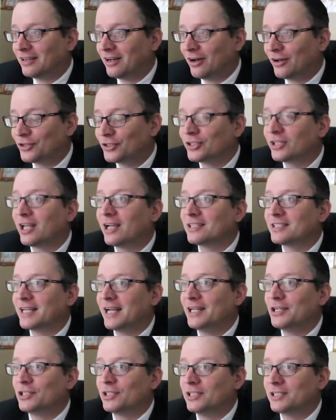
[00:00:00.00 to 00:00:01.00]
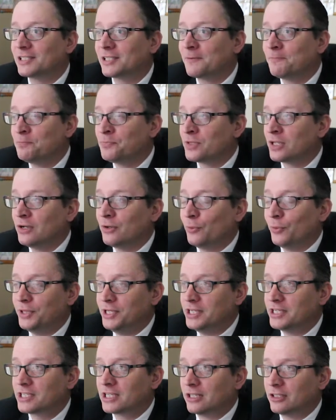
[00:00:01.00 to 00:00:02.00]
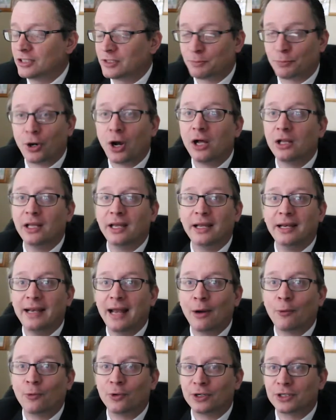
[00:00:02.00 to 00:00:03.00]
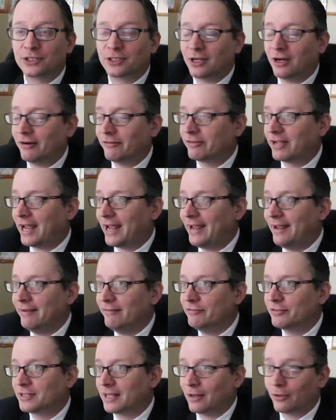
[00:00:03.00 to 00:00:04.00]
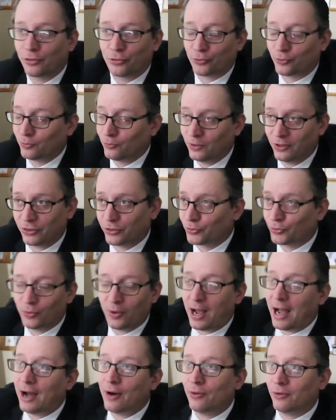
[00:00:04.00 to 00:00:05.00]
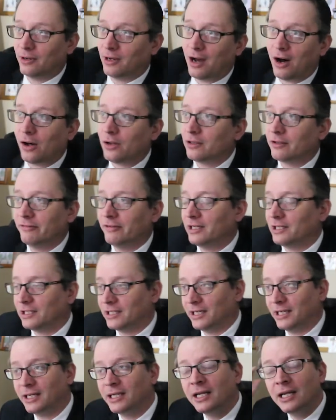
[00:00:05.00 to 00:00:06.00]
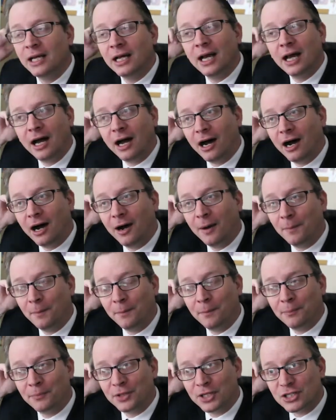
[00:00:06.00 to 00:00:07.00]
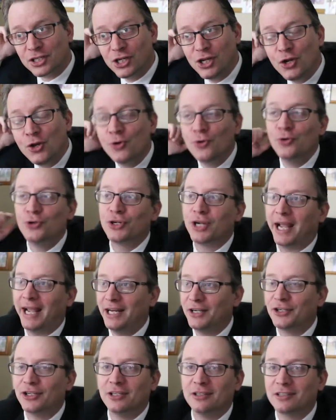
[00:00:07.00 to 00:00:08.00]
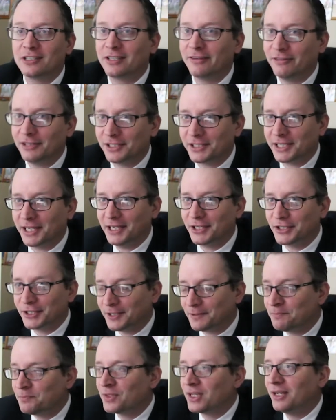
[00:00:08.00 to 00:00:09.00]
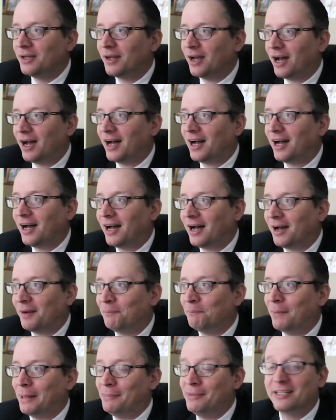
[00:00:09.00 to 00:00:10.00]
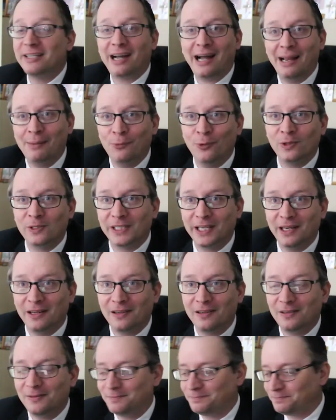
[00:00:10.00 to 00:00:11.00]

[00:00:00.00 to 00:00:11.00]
under Los Angeles with these sprawling networks of caves that went throughout all of LA? This huge ancient civilization. Maybe time will tell.